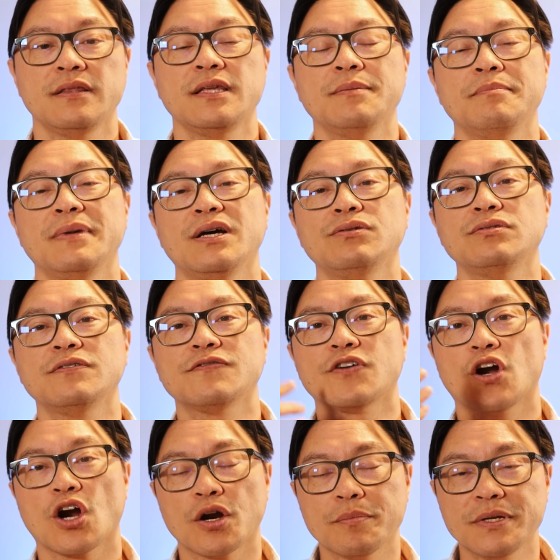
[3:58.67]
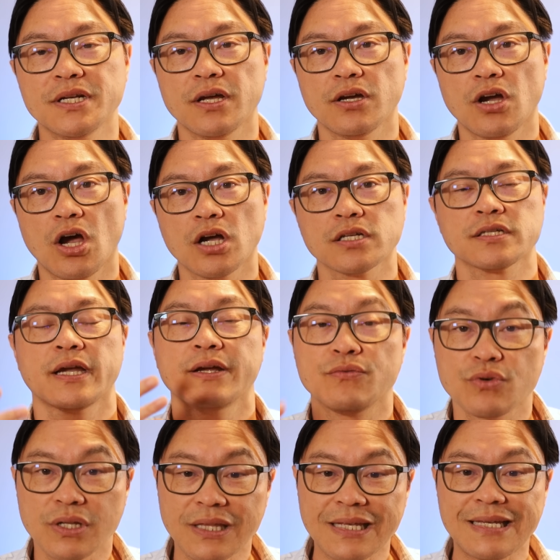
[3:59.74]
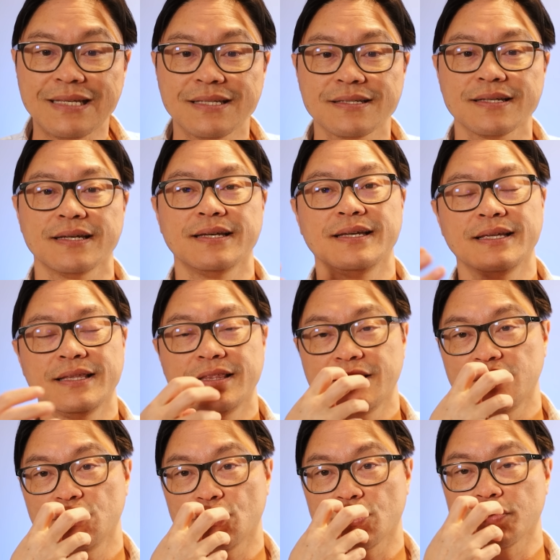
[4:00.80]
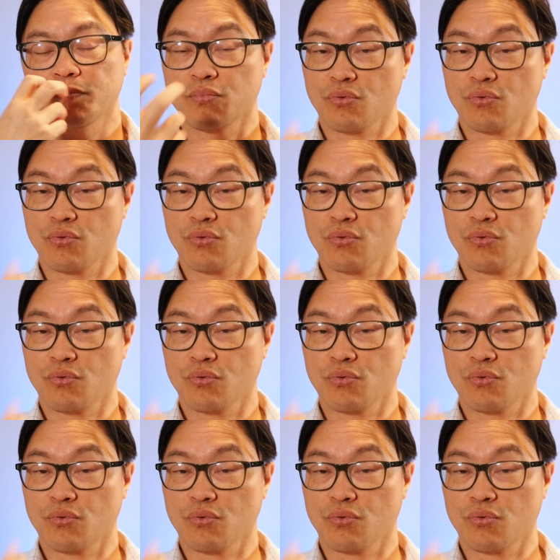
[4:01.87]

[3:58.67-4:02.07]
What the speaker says: the amount of carbon dioxide released in your